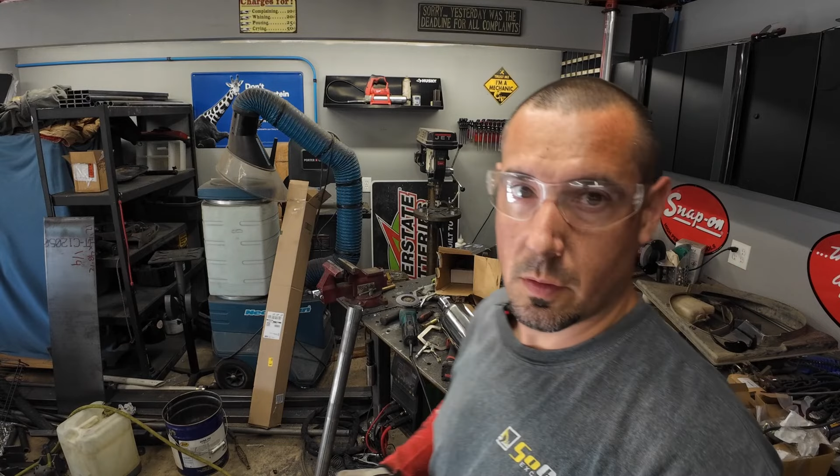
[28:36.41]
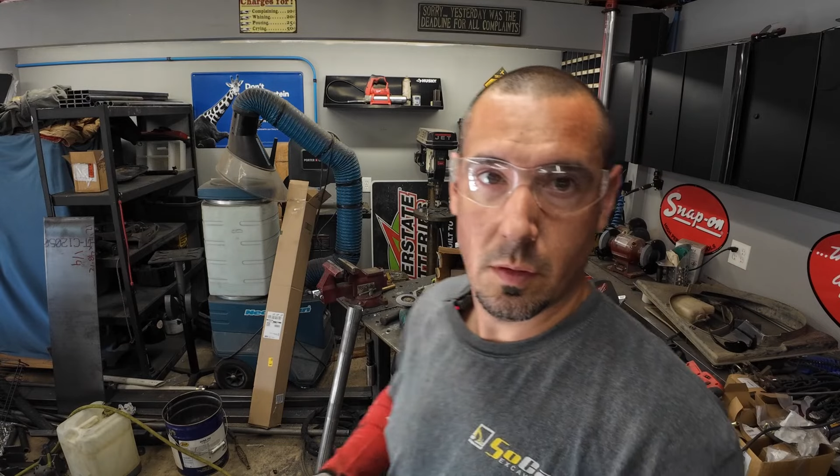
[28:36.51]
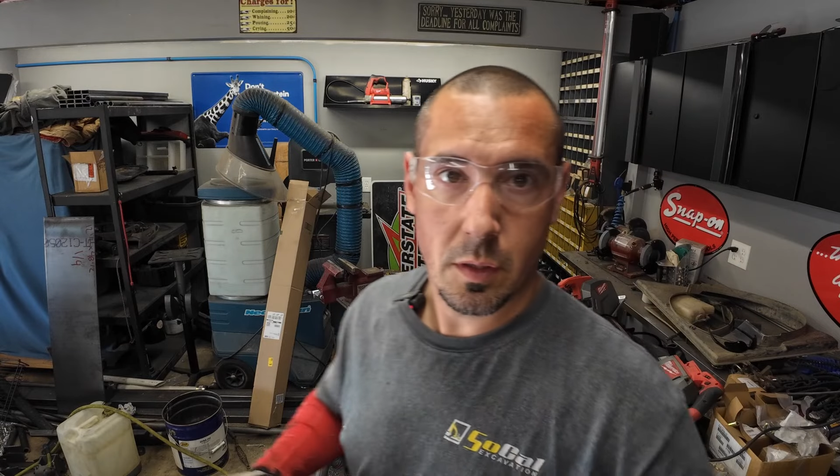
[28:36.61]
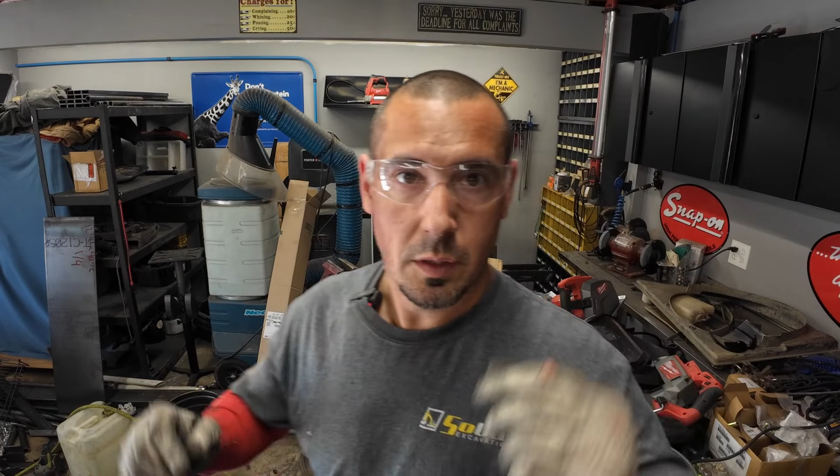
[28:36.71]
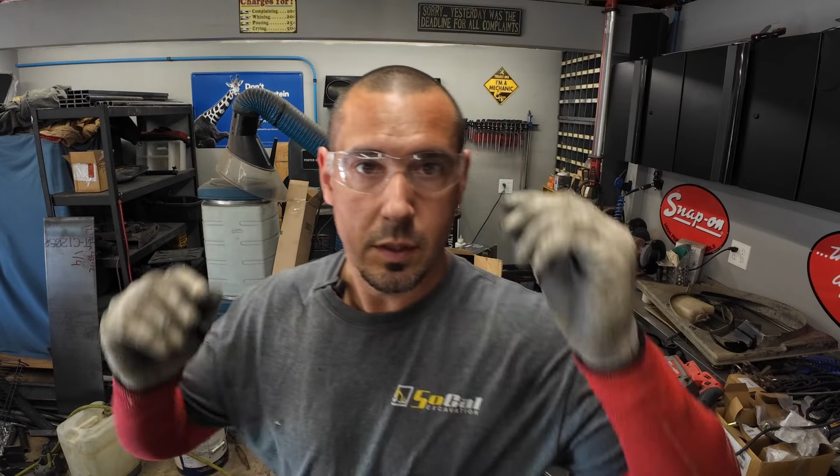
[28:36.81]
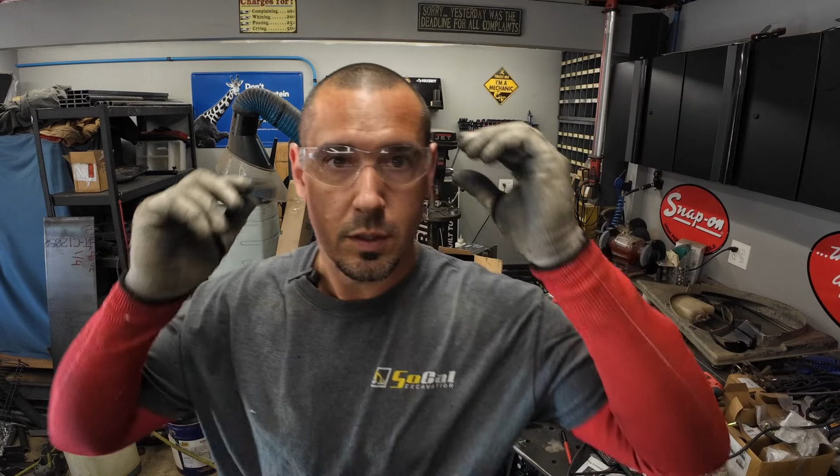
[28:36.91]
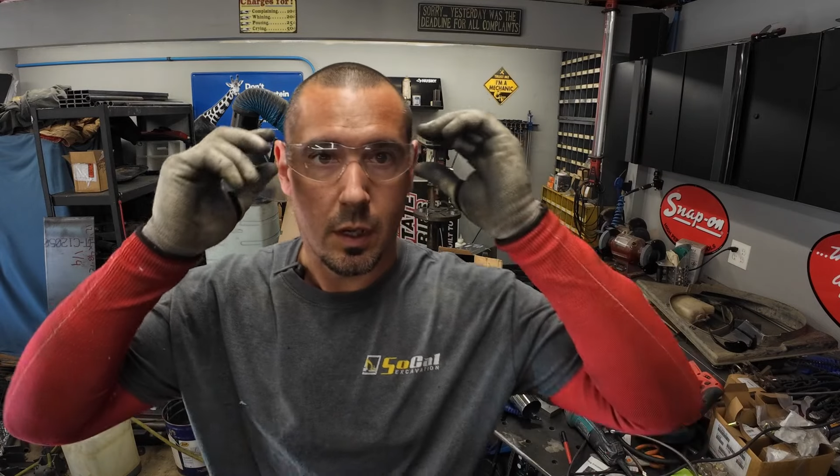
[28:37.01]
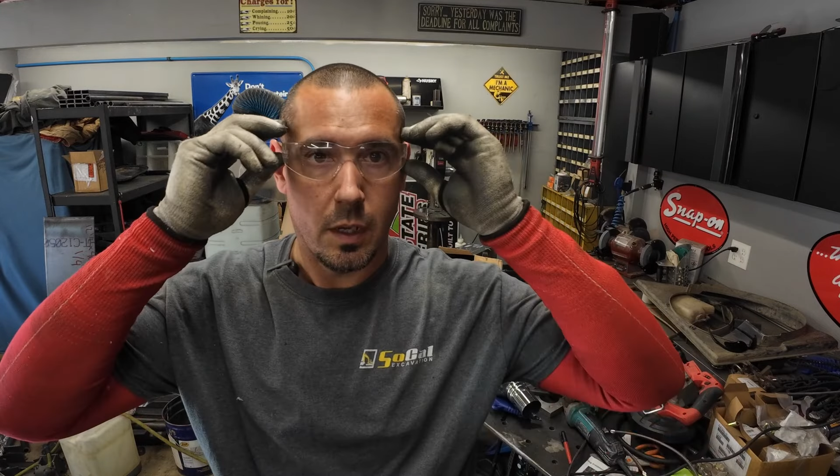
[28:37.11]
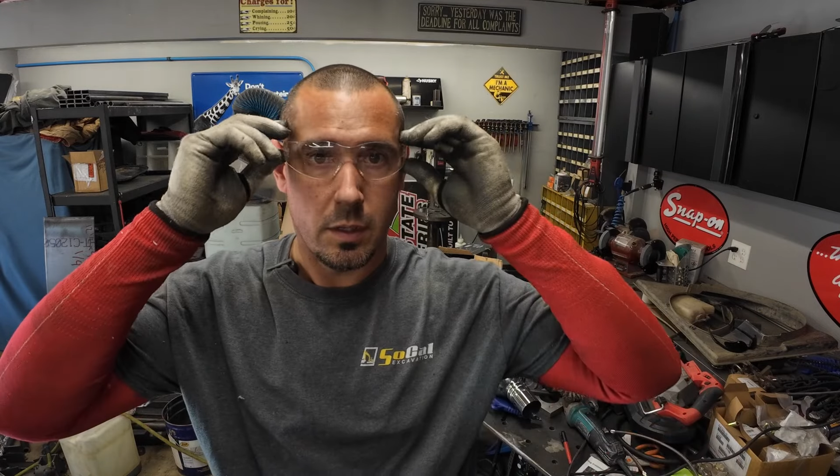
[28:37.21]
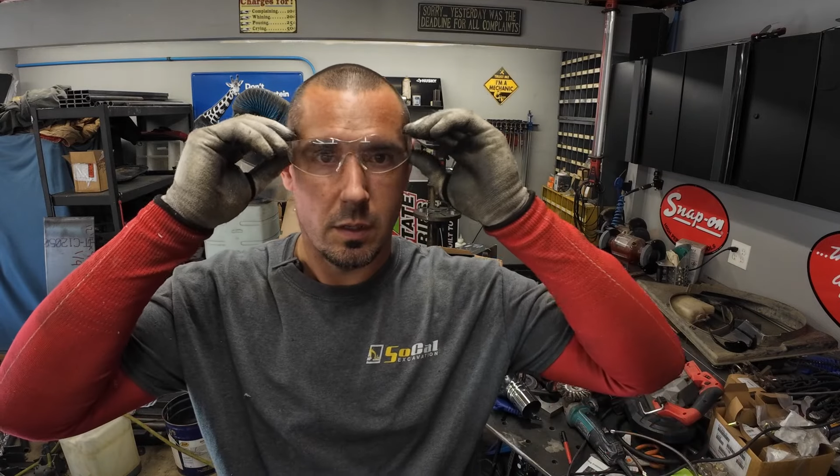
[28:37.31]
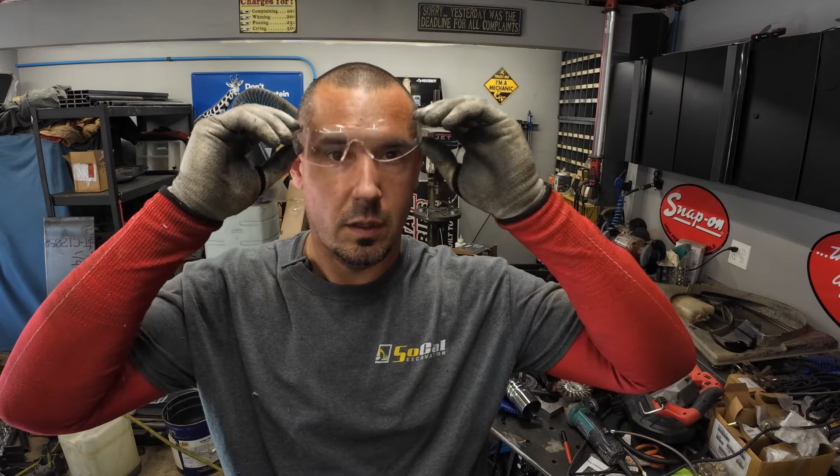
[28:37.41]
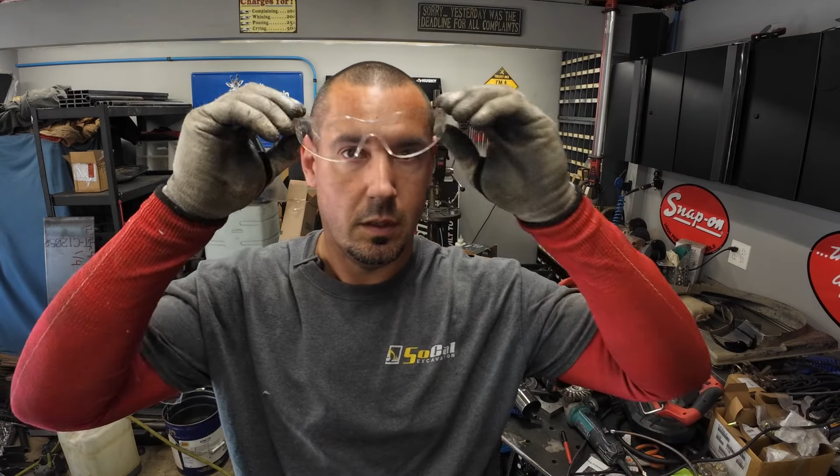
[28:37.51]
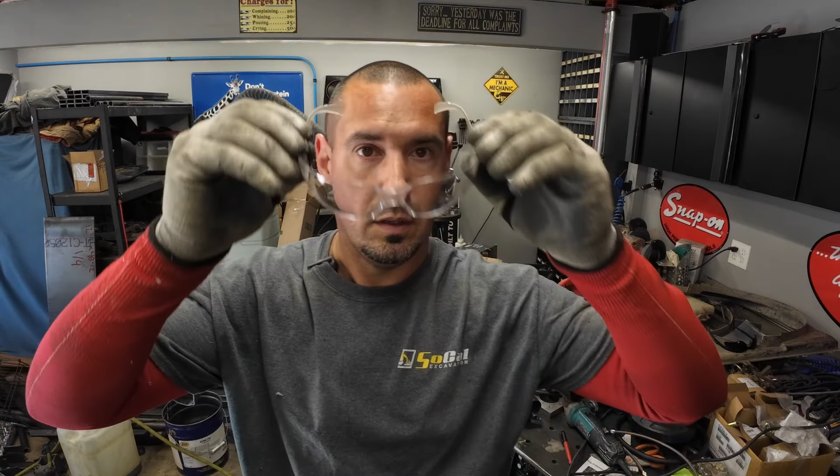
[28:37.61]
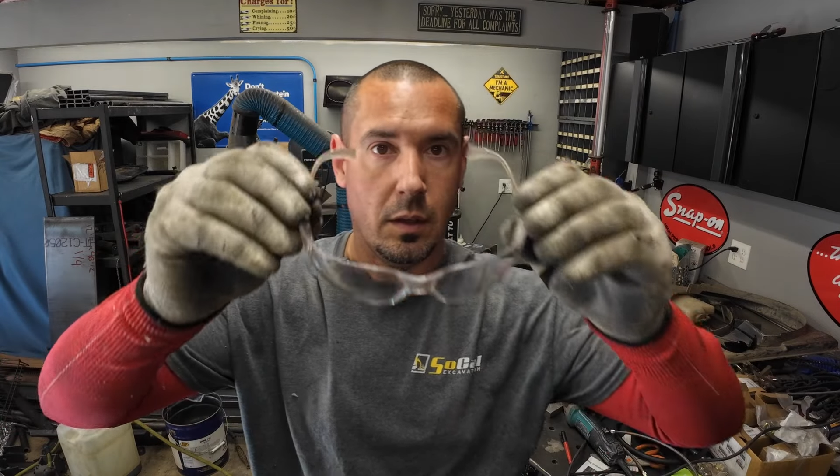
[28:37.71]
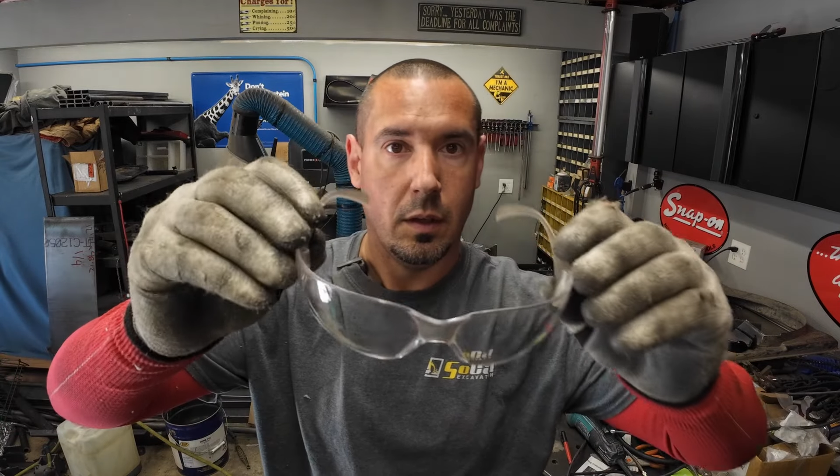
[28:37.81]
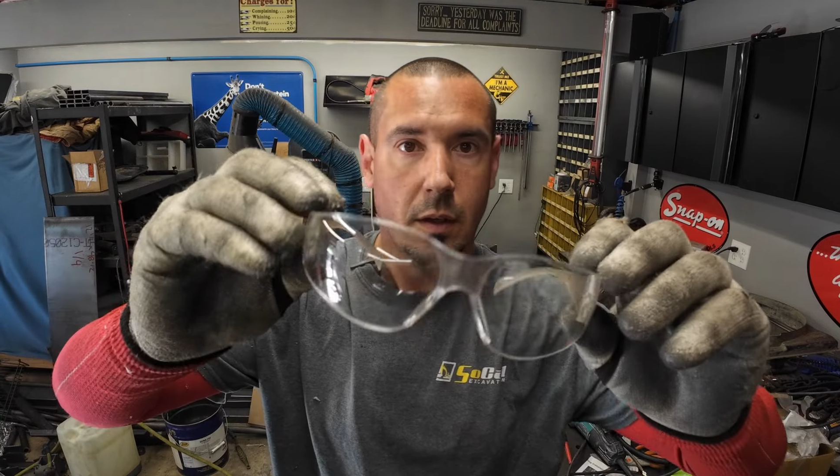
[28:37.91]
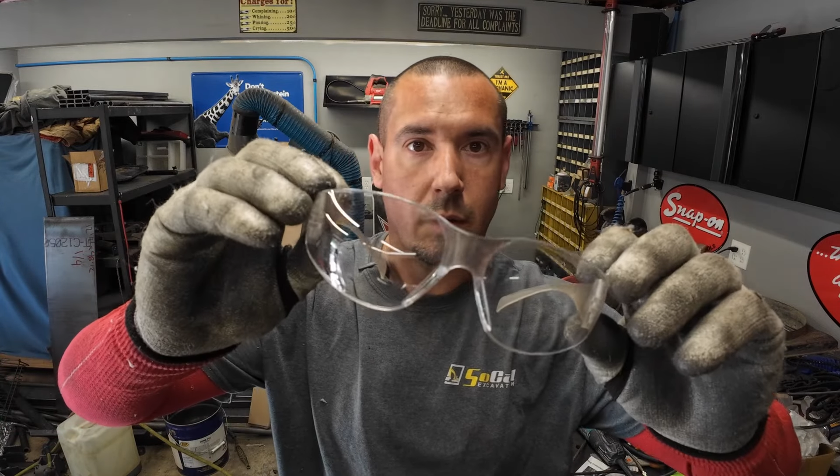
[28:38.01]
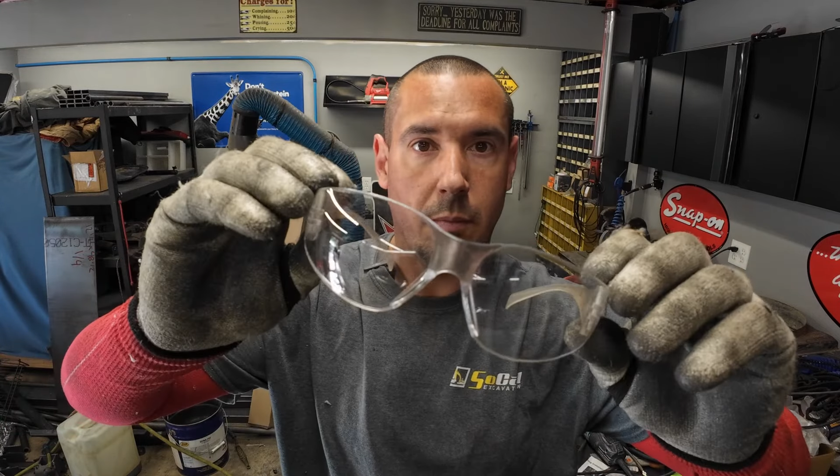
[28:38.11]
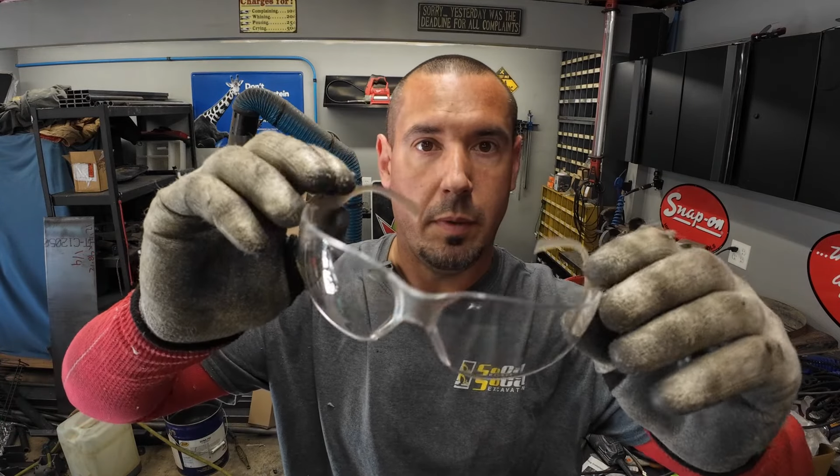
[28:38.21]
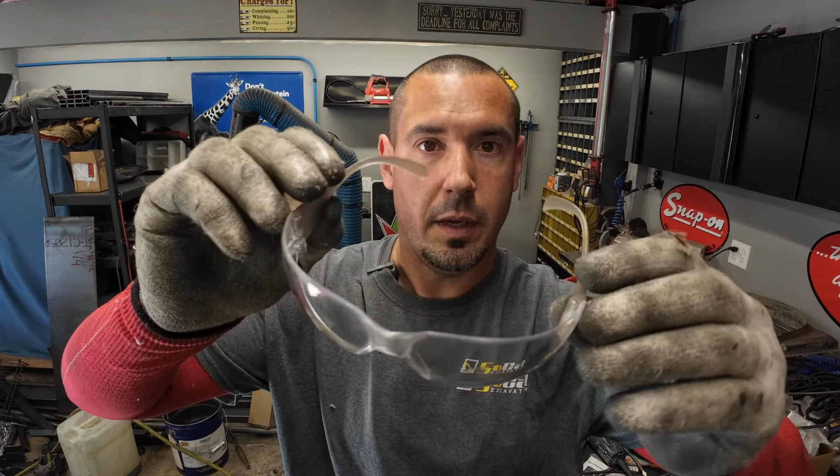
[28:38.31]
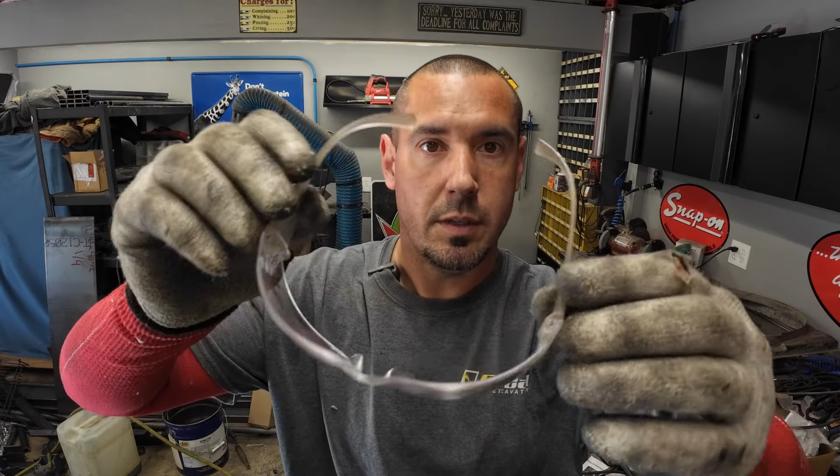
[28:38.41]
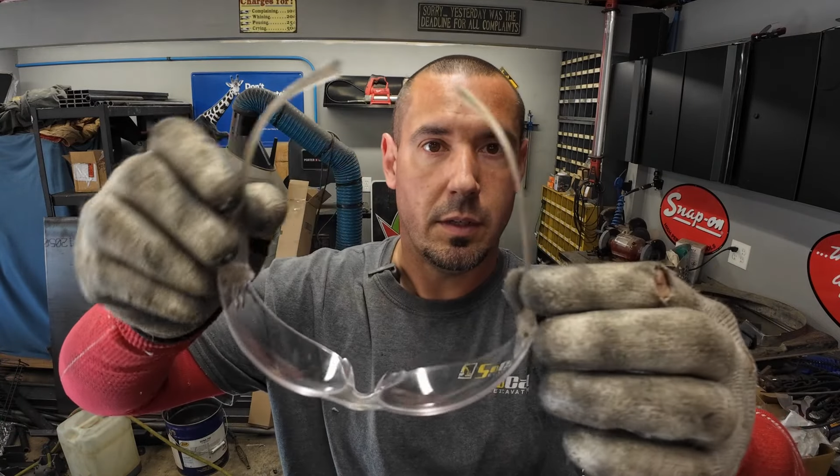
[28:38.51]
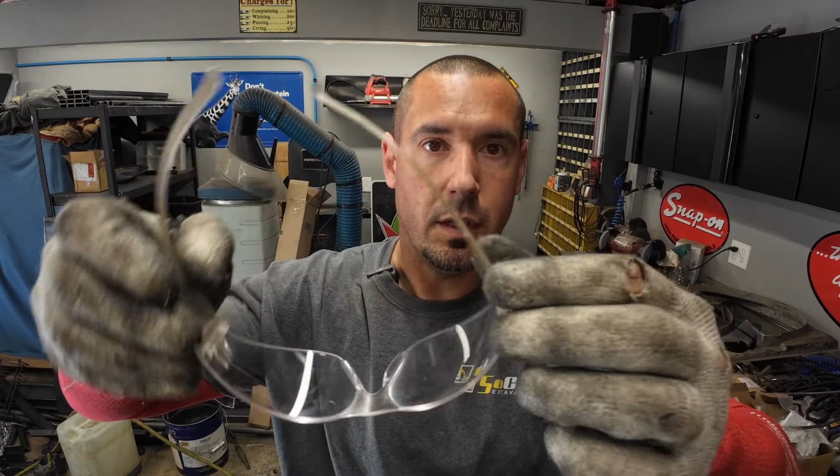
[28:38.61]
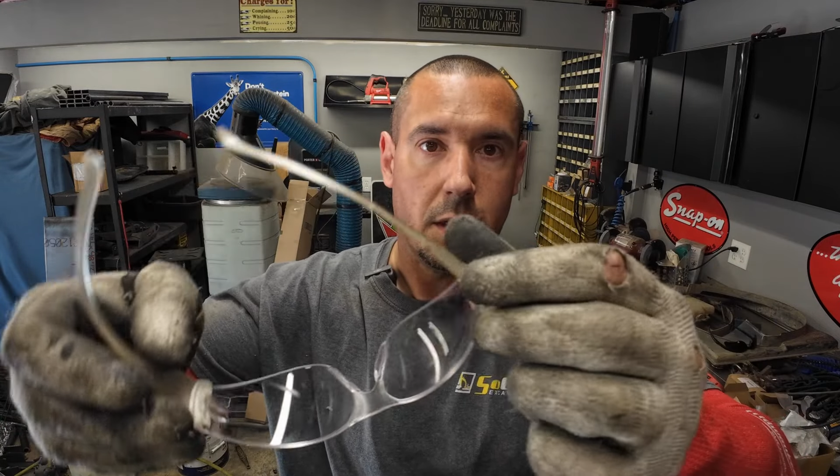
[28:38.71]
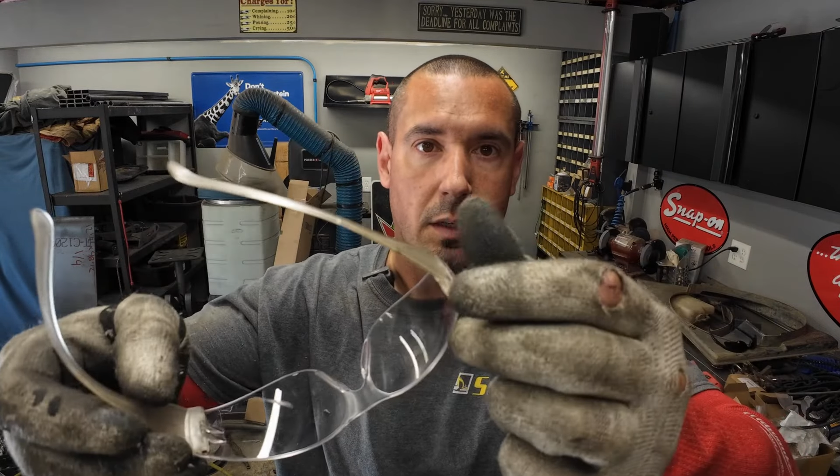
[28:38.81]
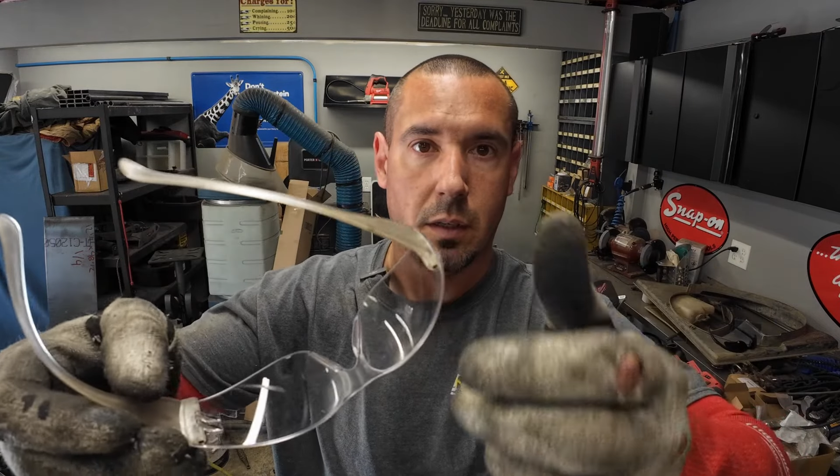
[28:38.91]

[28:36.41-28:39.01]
Look at these guys. Basic,